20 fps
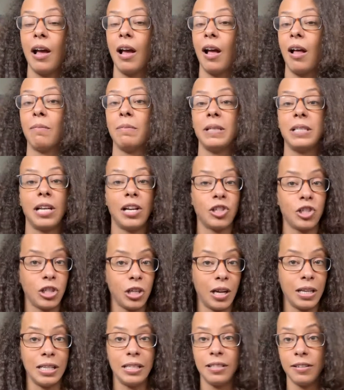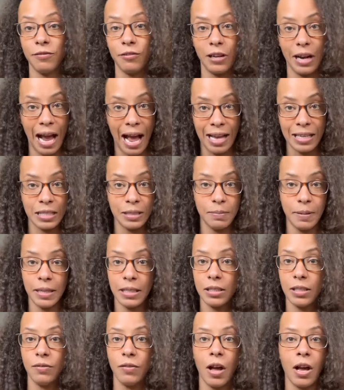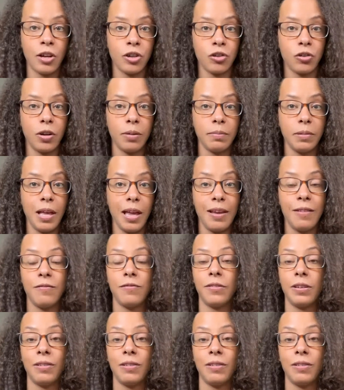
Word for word: I'll be touching on different aspects of ashram life.